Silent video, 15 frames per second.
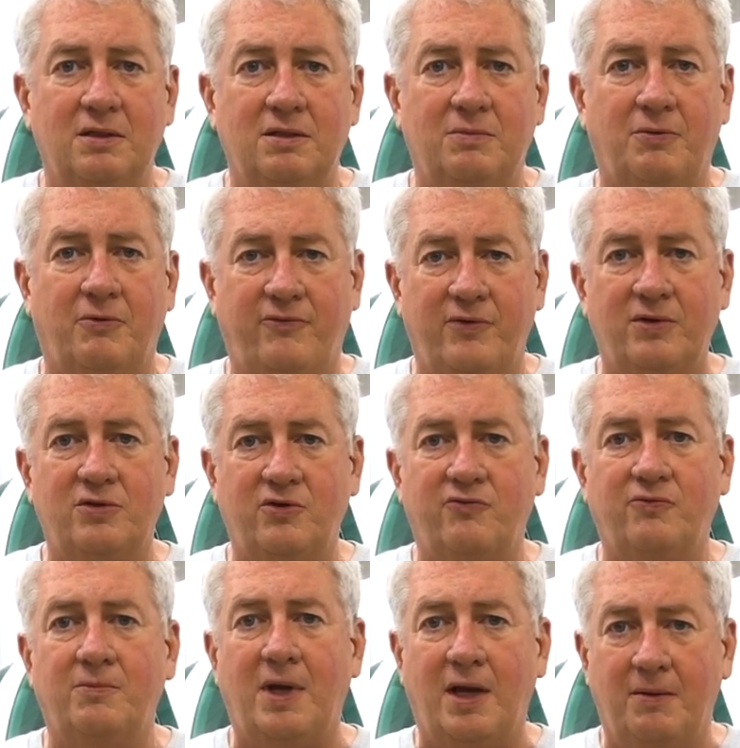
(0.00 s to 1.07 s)
to prevent this
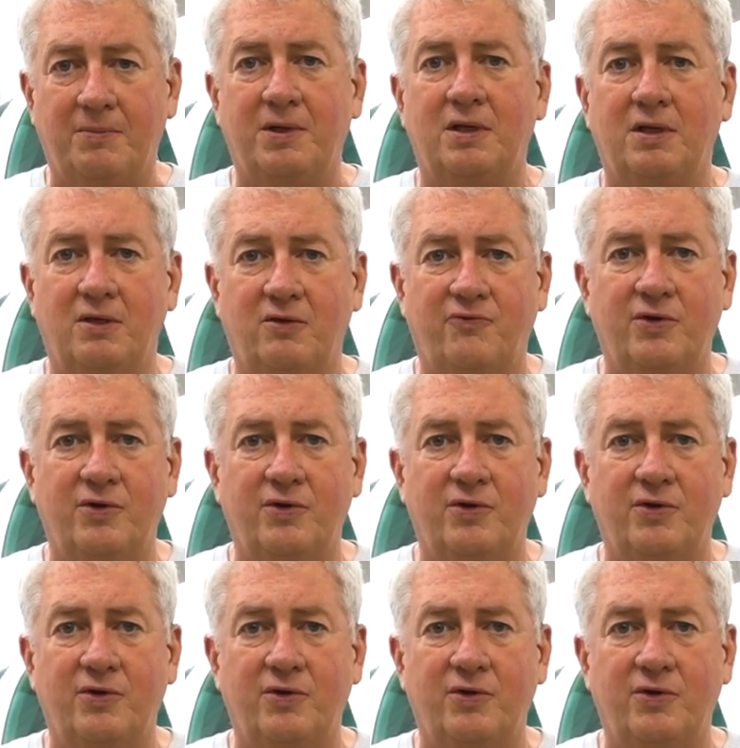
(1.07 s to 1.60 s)
from happening in the